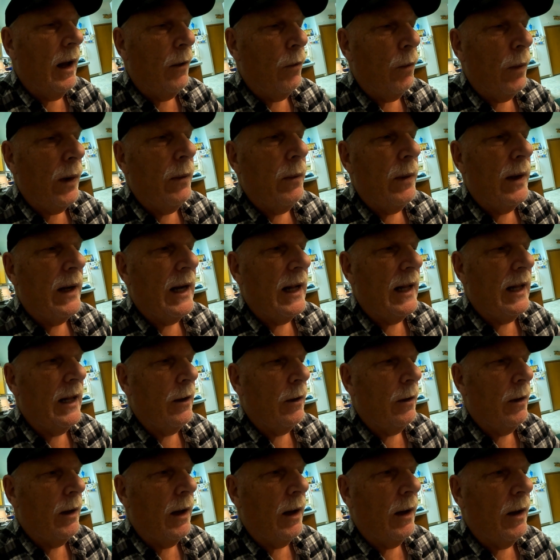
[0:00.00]
We went a
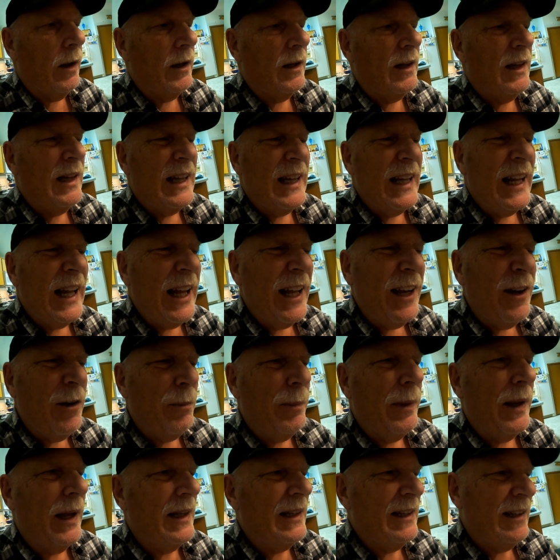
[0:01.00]
little
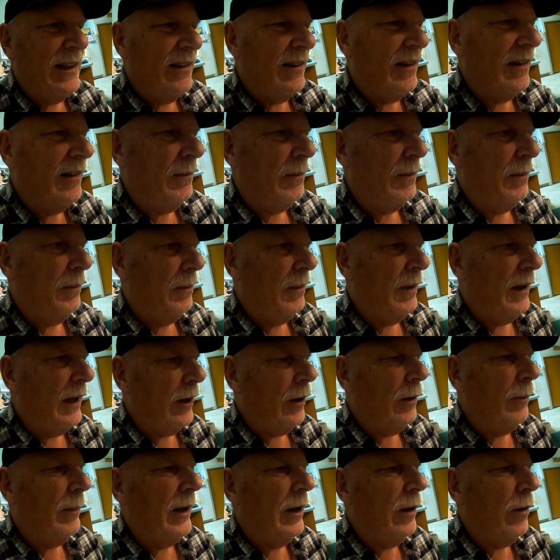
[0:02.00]

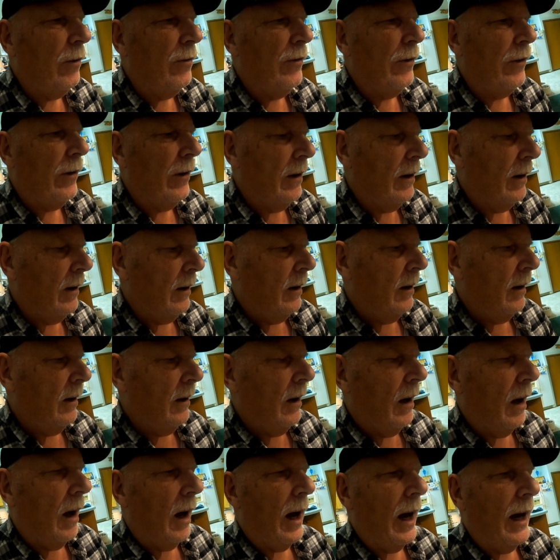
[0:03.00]
bit over
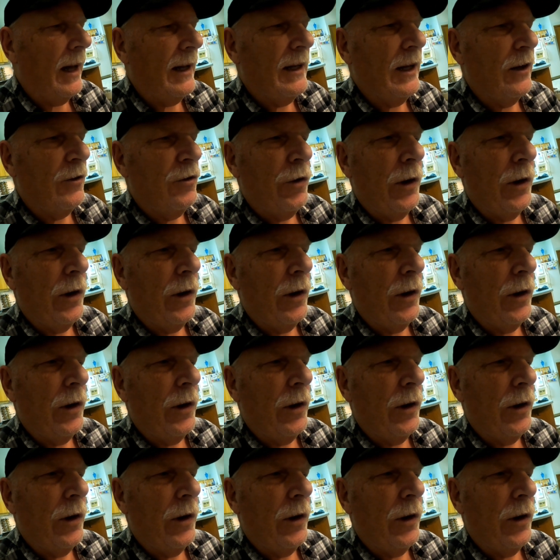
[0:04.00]
on the